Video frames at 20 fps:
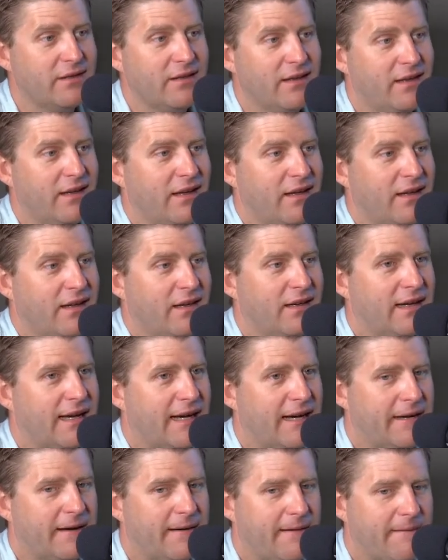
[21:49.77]
Yeah.
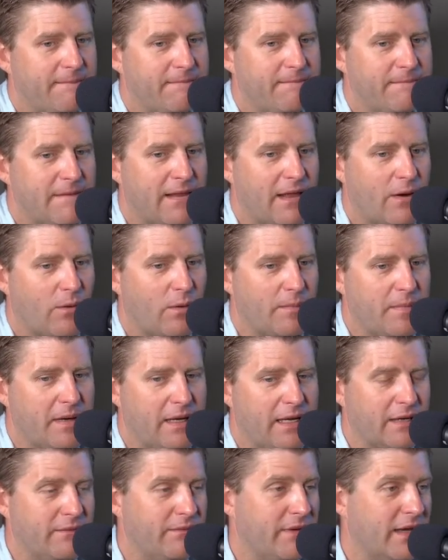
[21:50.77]
Um, and they don't want to be
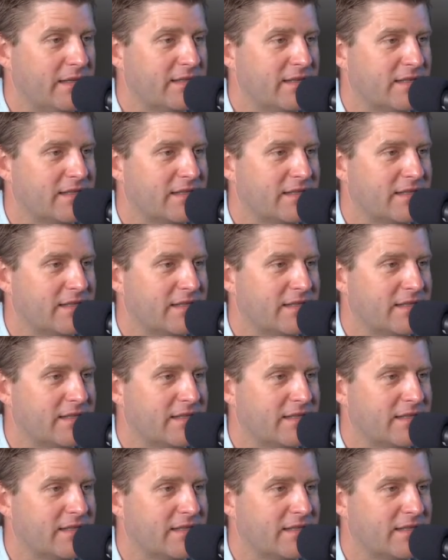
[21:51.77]
convinced.